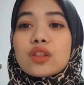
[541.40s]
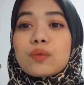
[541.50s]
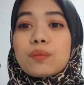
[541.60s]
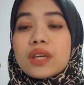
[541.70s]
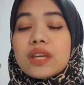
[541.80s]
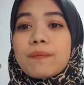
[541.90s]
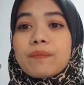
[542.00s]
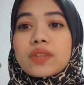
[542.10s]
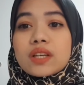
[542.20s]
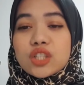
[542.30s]
to be
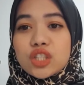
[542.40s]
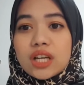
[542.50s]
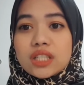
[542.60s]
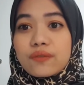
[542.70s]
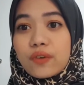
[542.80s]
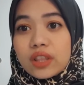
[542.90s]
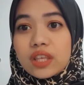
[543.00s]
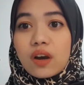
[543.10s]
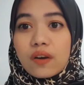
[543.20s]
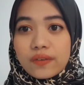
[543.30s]
charged for
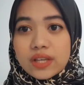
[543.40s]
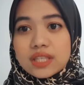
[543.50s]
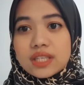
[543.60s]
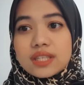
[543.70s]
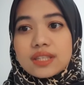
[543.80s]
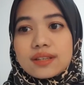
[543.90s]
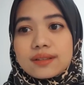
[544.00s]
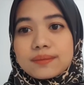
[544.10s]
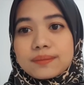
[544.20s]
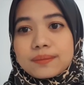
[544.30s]
the offences.
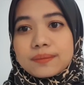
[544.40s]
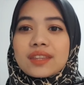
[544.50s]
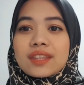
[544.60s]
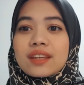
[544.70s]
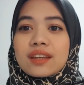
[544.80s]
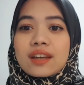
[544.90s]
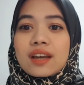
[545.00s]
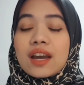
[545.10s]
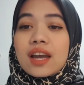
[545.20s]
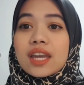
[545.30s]

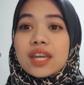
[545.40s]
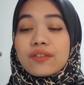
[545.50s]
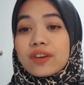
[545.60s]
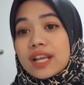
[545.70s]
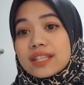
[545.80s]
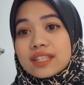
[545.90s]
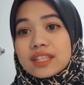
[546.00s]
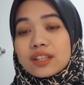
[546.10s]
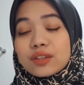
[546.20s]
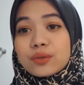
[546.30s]
In
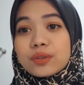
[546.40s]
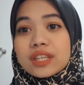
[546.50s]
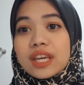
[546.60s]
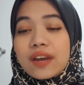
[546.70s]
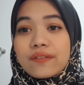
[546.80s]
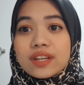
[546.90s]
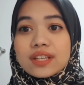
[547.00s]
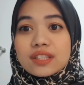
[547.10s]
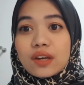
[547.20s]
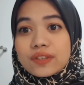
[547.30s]
relating to the
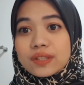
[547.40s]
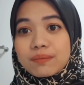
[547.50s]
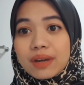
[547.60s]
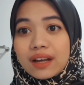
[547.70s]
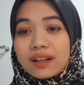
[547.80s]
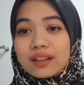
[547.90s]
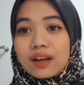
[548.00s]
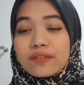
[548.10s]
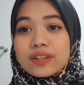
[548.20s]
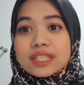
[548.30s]
evidence of smell
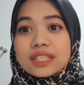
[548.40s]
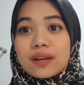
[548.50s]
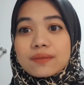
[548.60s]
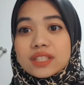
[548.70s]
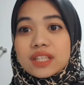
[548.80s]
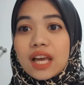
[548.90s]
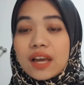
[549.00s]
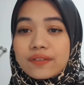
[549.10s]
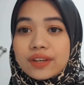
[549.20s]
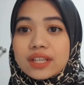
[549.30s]
of the circumstantial
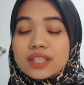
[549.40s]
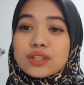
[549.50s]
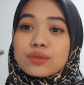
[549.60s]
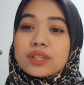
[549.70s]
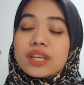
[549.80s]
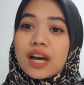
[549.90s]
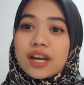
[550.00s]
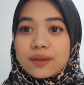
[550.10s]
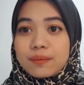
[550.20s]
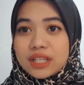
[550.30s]
evidence to the
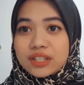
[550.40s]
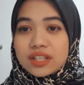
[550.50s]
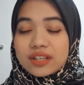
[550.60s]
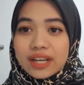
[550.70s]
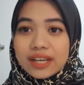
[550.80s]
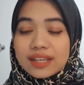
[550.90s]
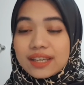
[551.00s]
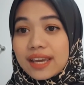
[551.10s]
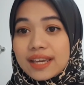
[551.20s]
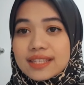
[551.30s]
Hanif Basree
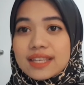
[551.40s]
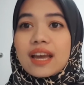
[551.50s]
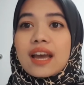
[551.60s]
case,